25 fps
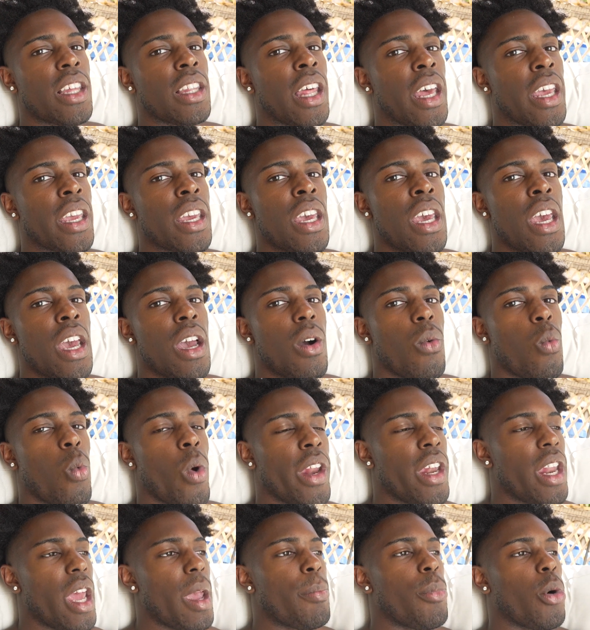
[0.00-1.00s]
Like
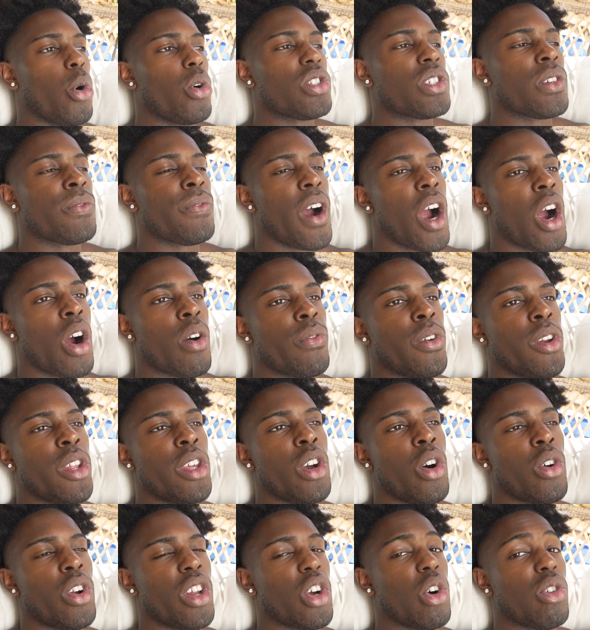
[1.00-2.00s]
when they post a viral
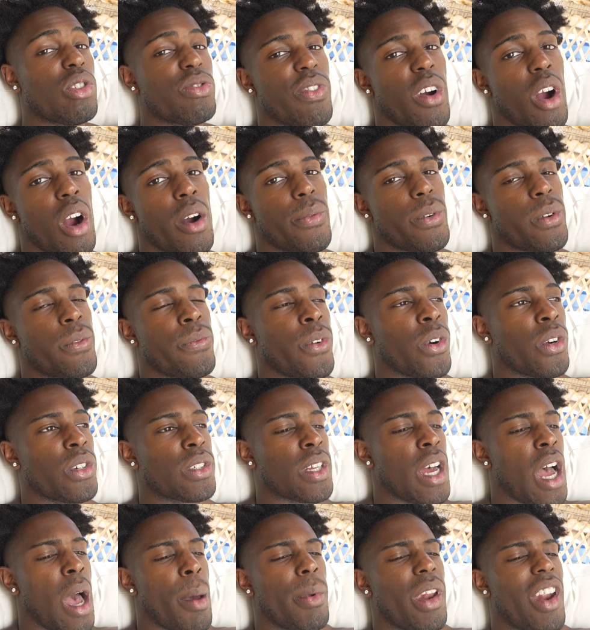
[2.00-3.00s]
video and it goes viral for the first
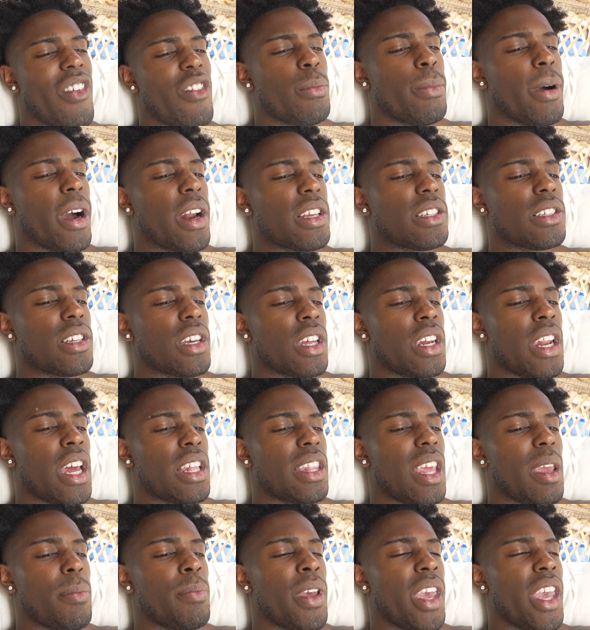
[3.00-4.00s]
time and everybody's looking at
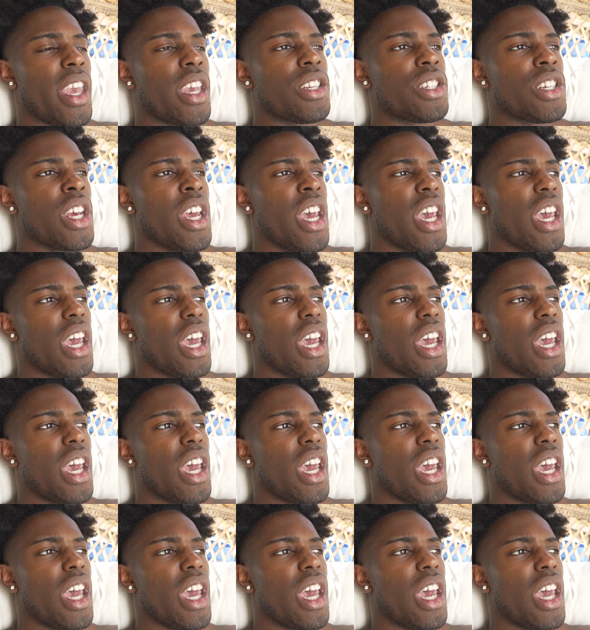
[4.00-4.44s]
their page,